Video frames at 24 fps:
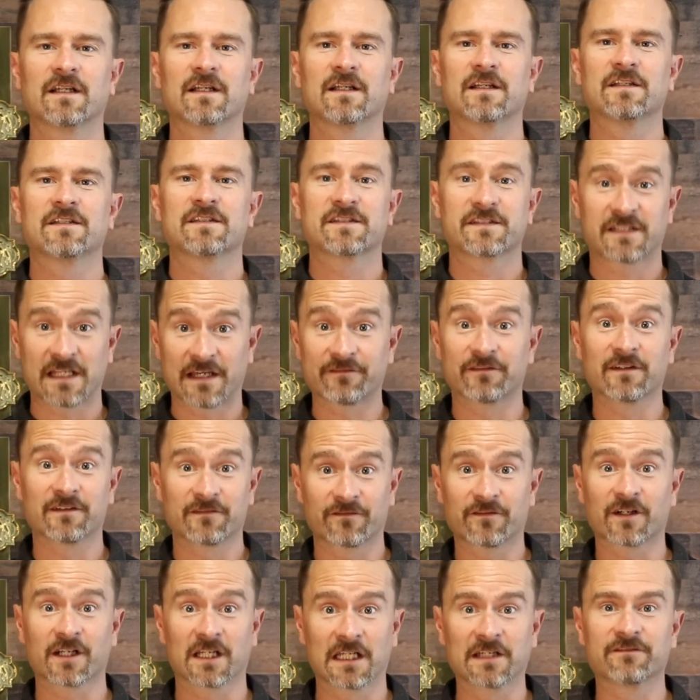7
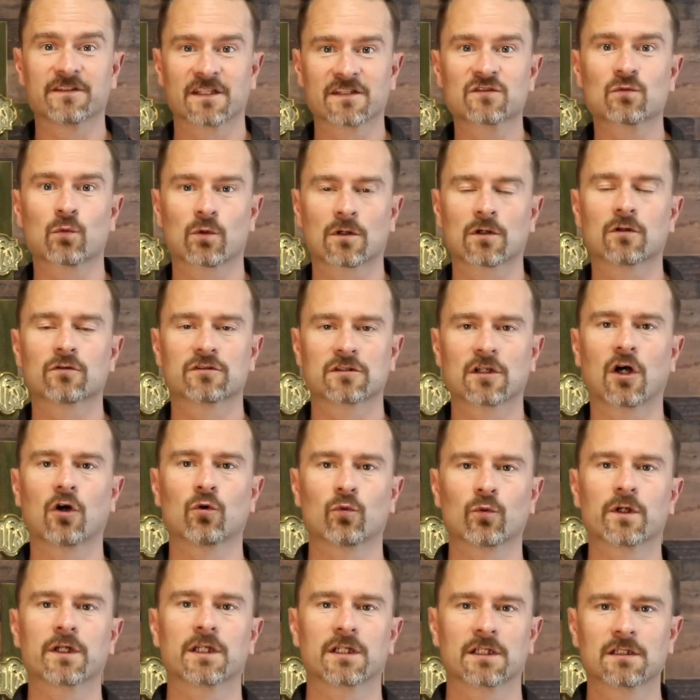forgiveness world, don't
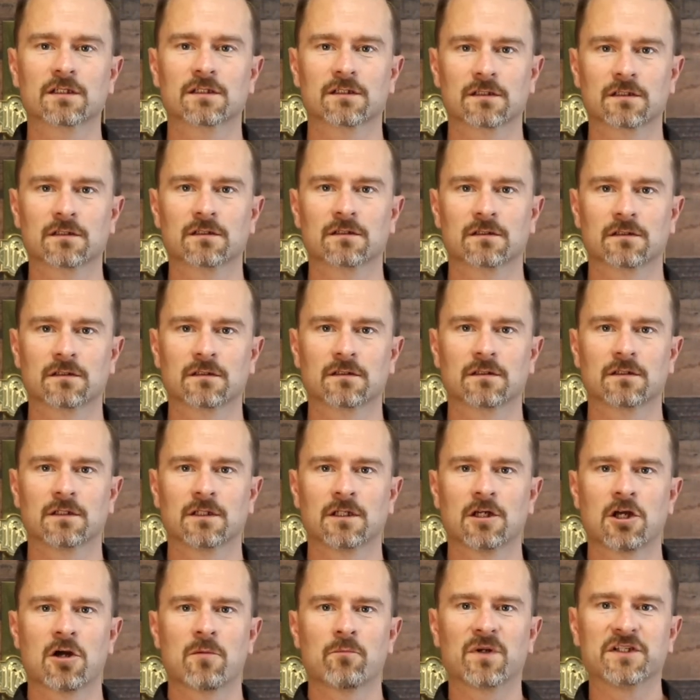we?
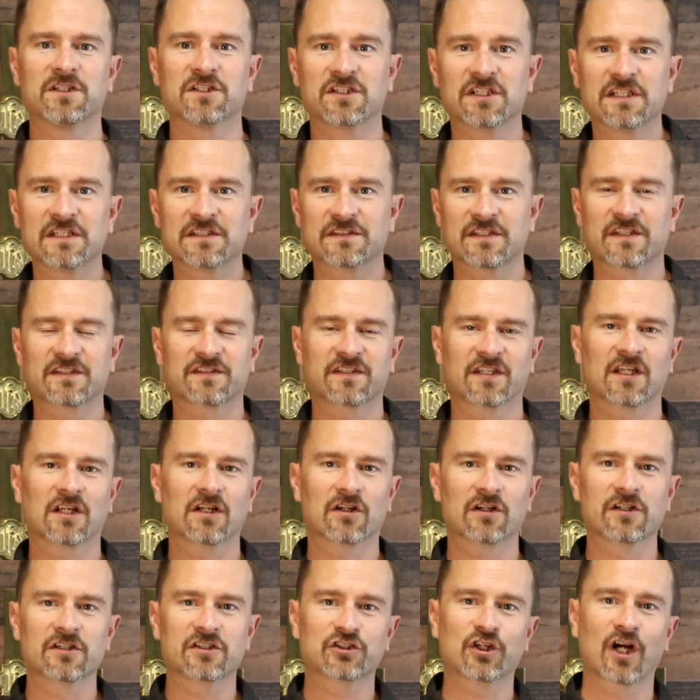But Jesus
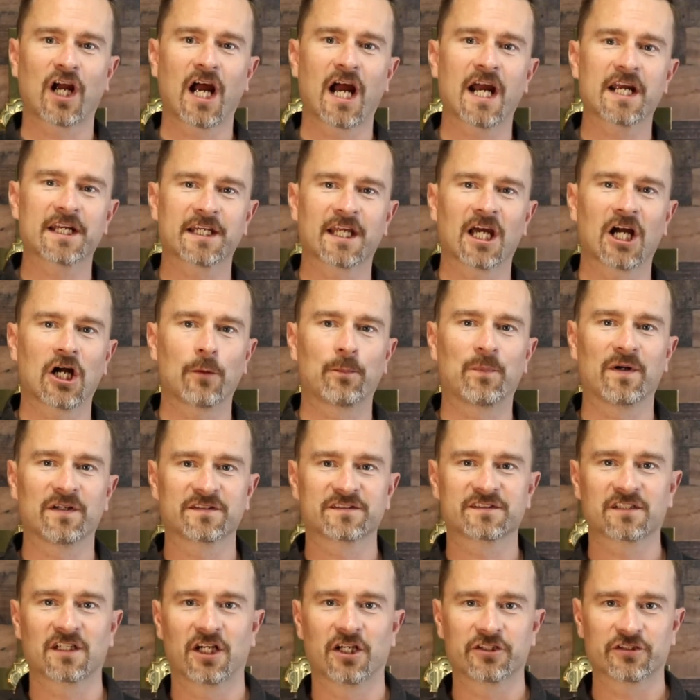here is trying to help us
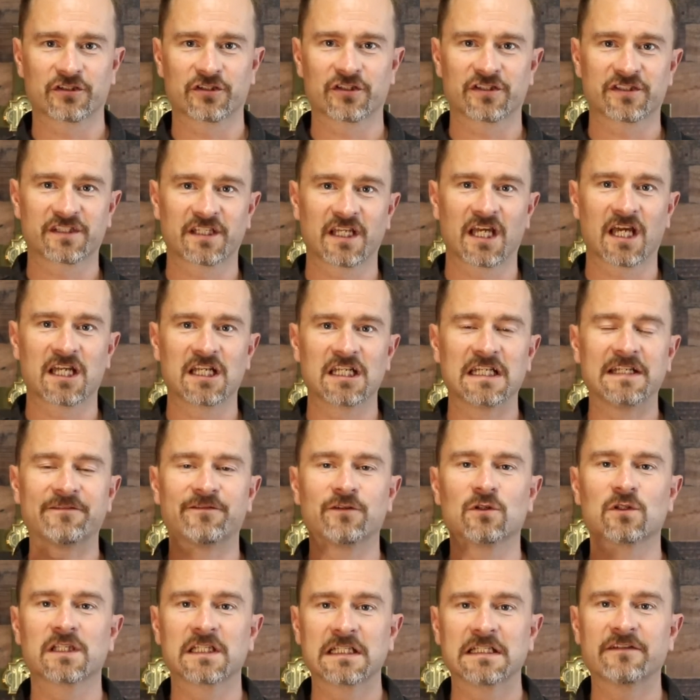to understand. If
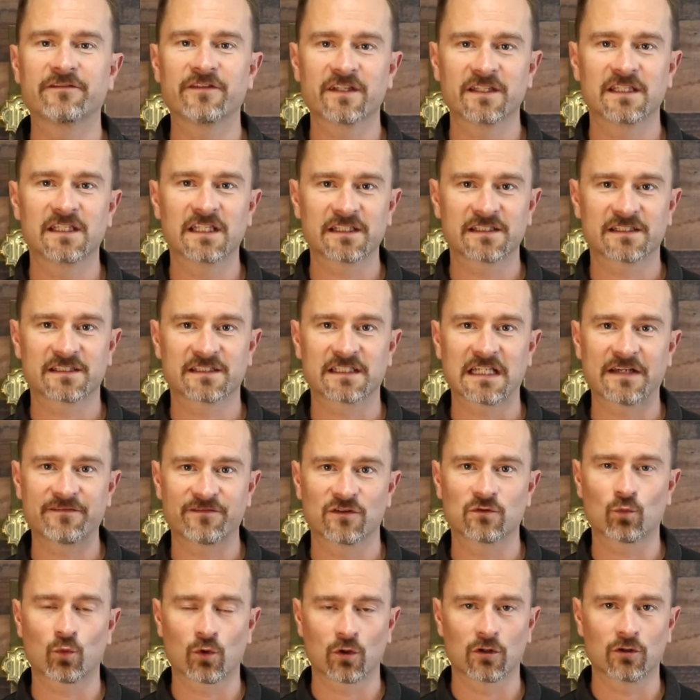you live in this
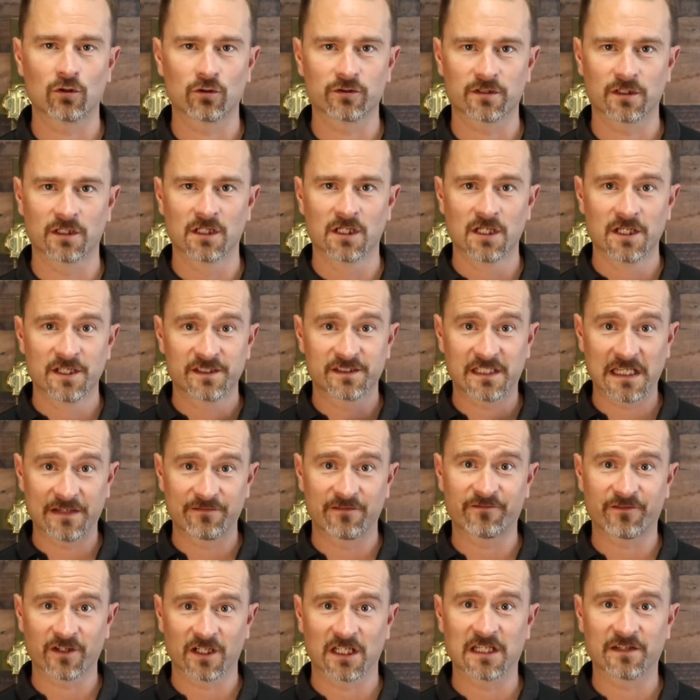7
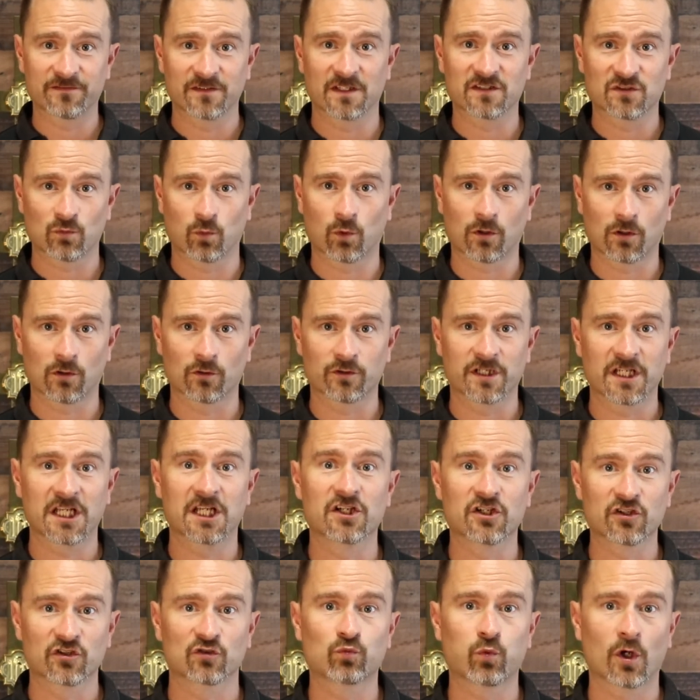forgiveness world,
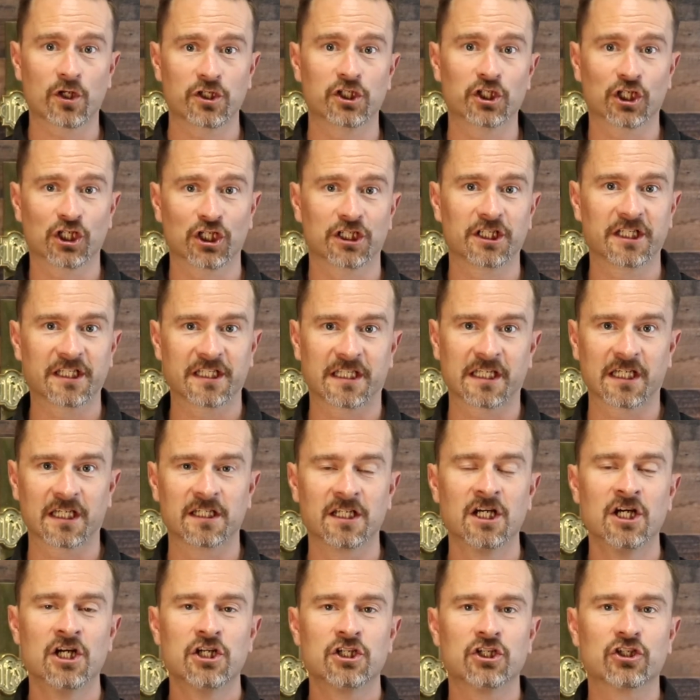here's what you're going to get.
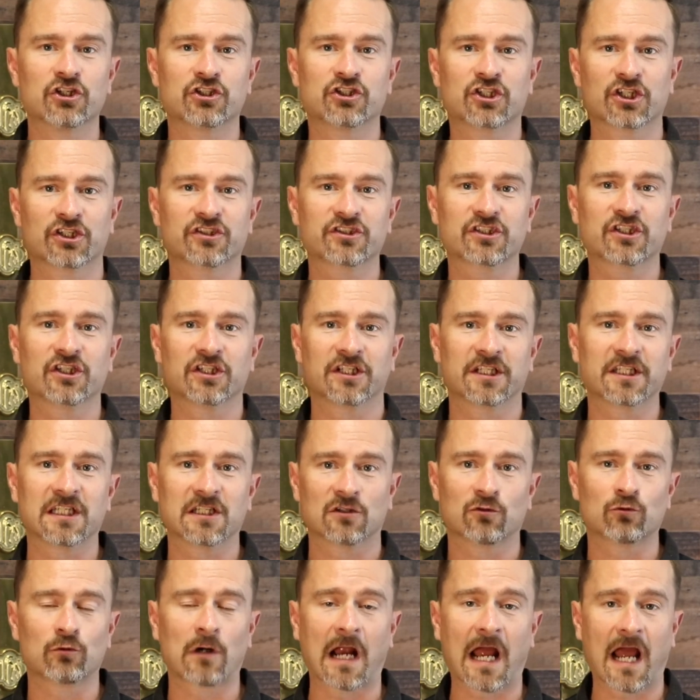You're just going to
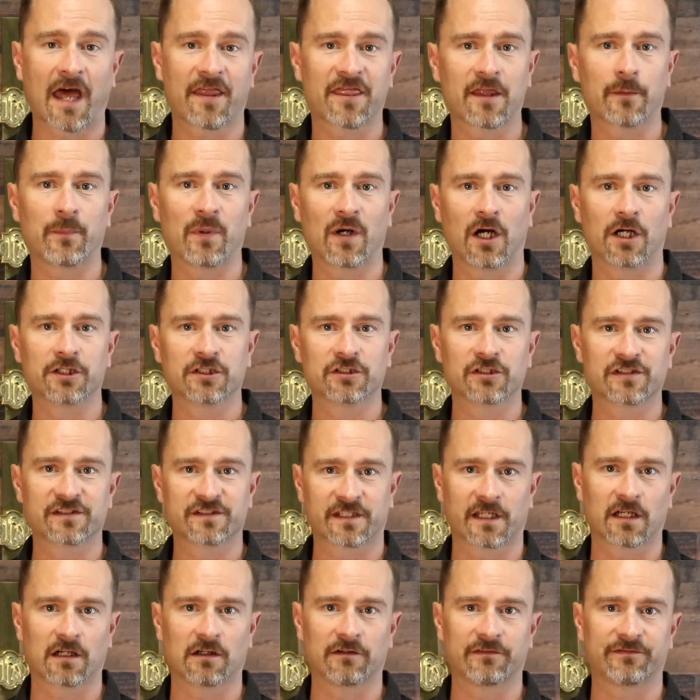get wrath upon
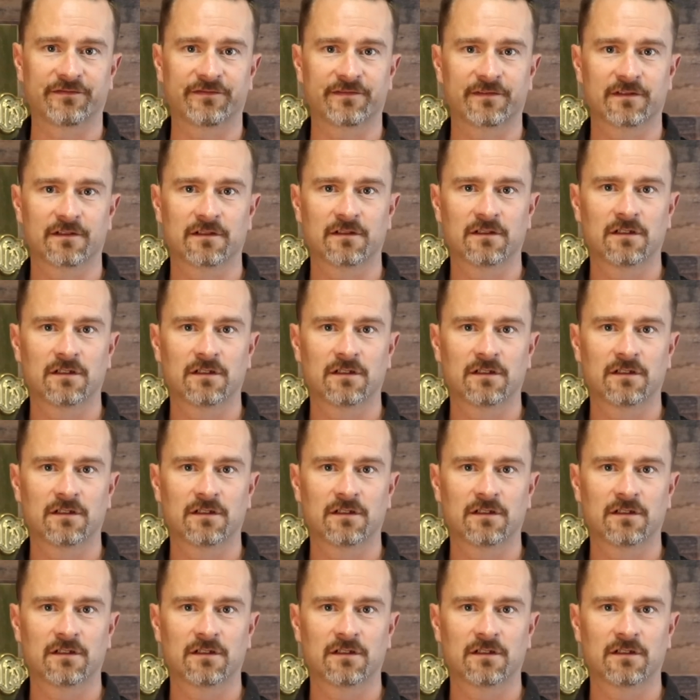yourself.